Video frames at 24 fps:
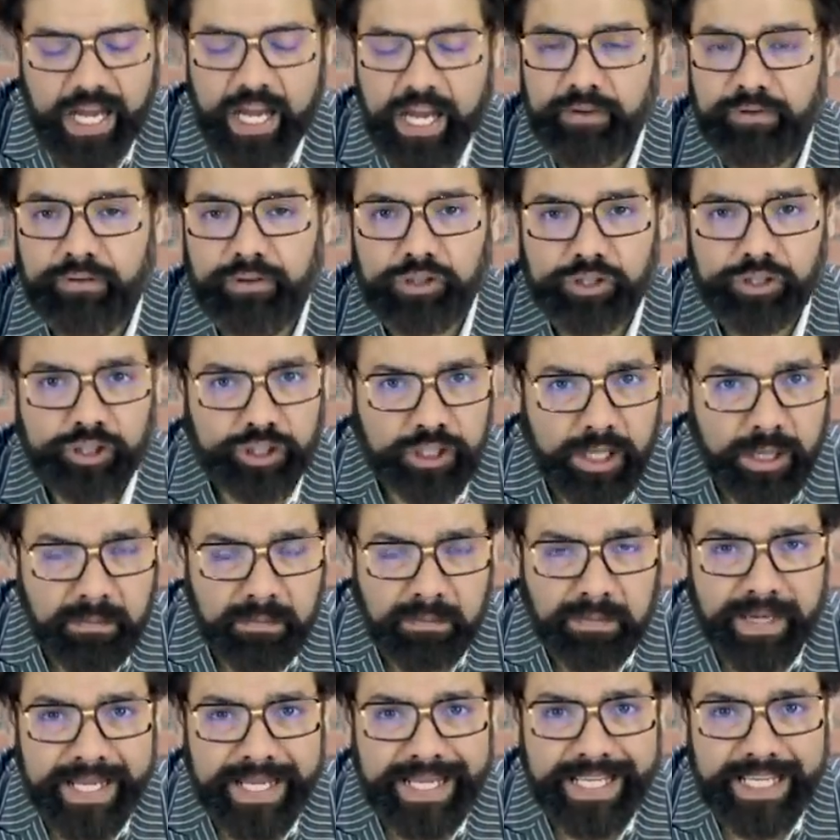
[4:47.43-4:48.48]
if you
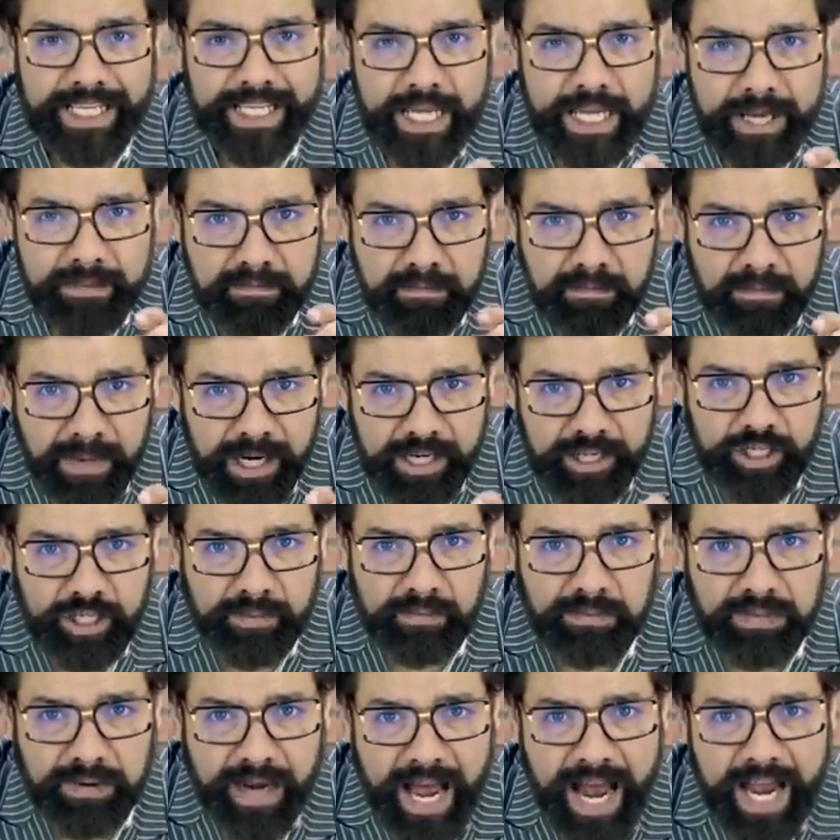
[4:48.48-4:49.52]
simply keep
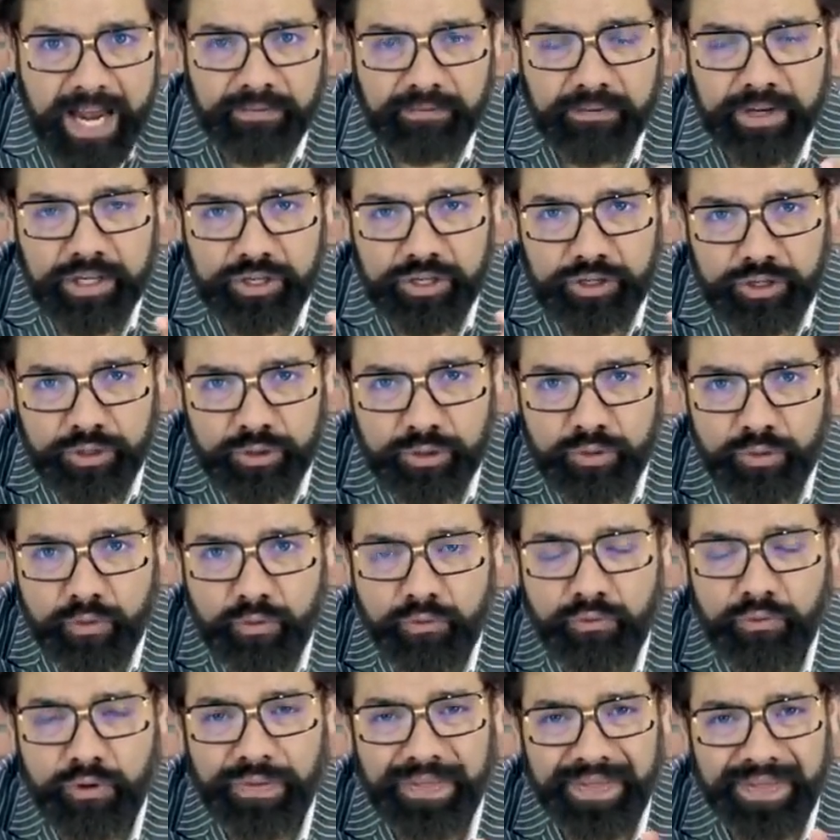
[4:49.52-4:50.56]
multiplying with 2
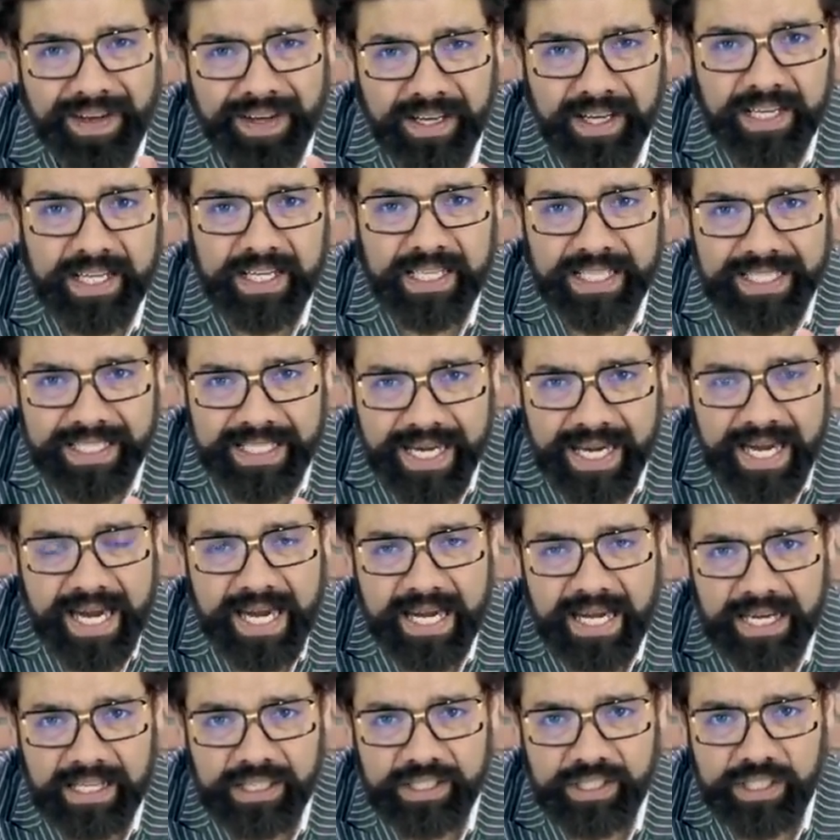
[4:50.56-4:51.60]
for 30
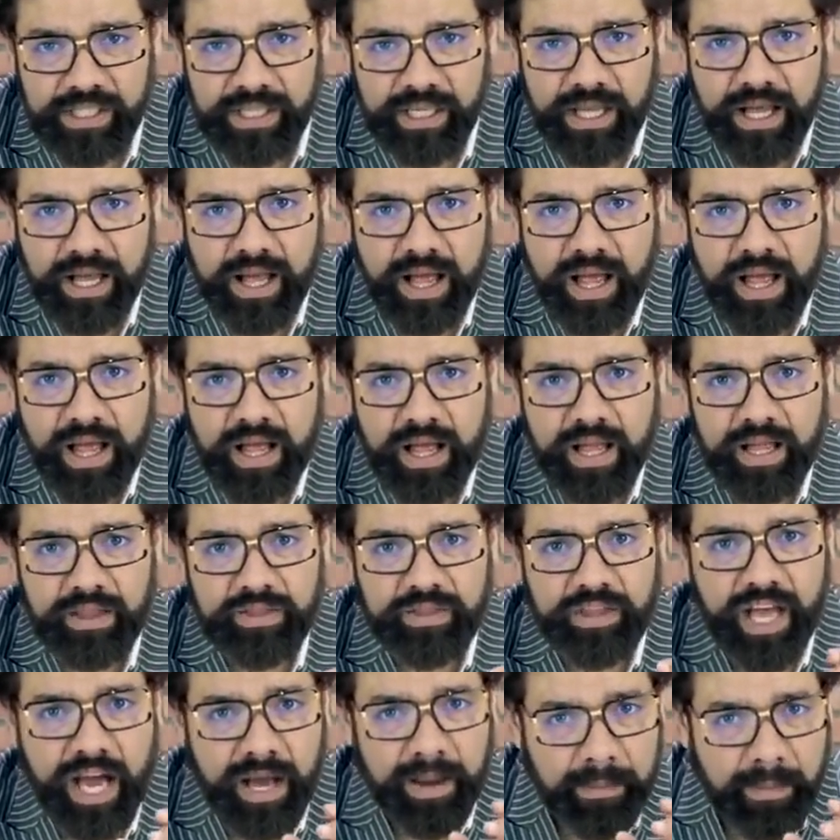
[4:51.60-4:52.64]
days,
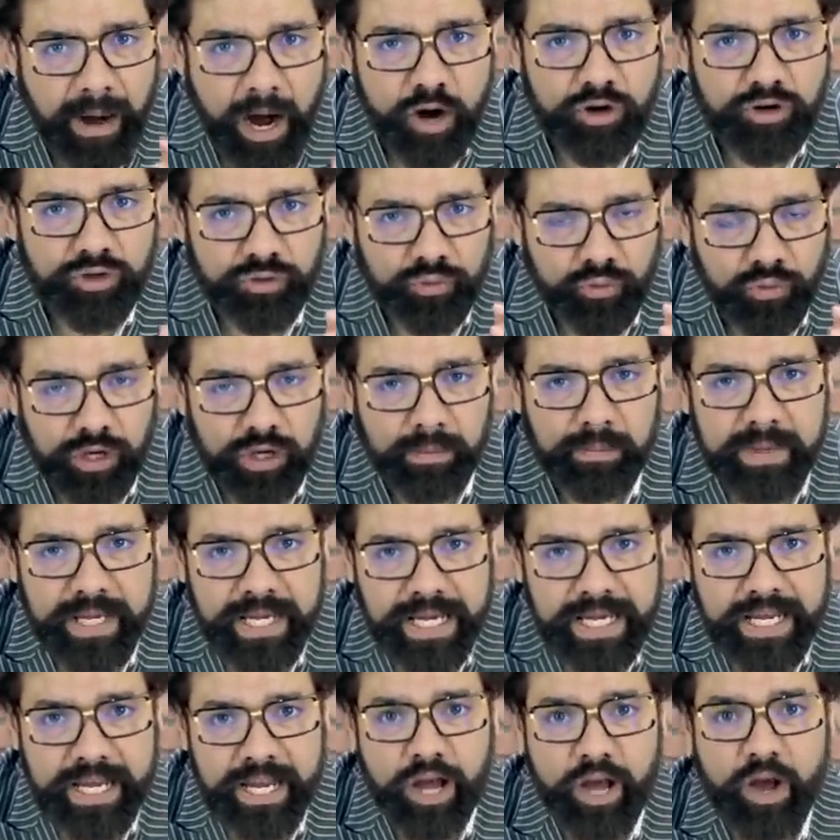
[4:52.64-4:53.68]
the amount will
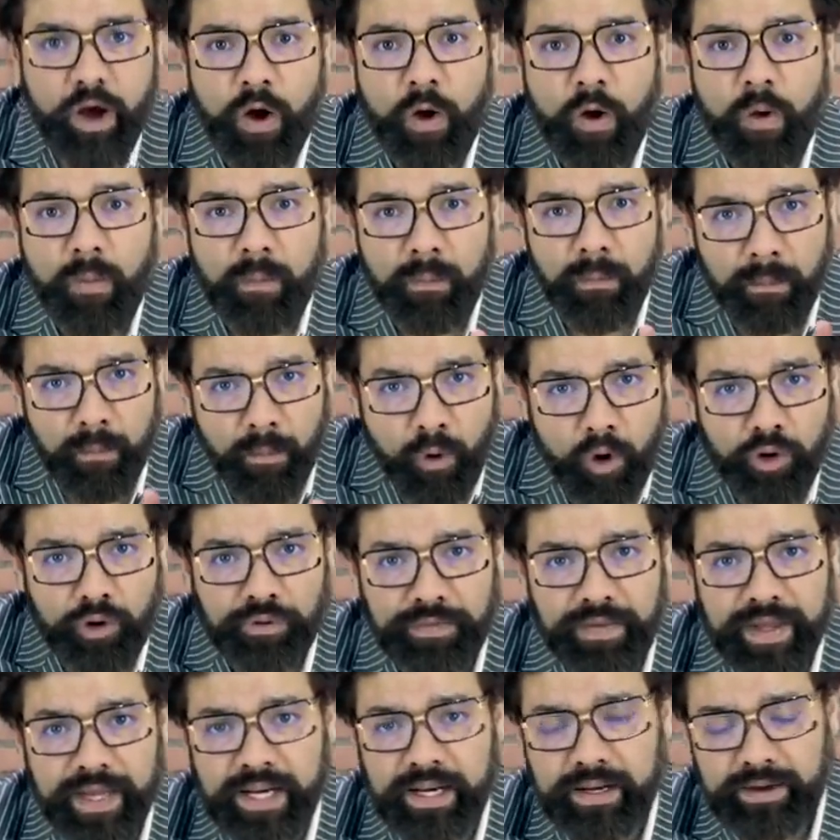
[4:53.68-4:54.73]
be more
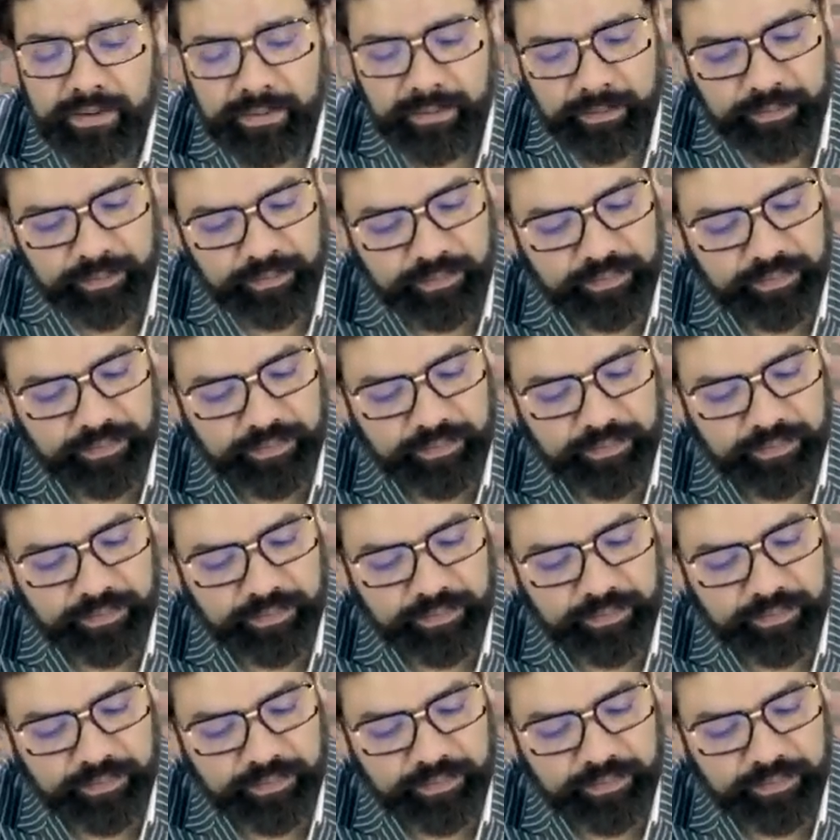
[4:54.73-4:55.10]
than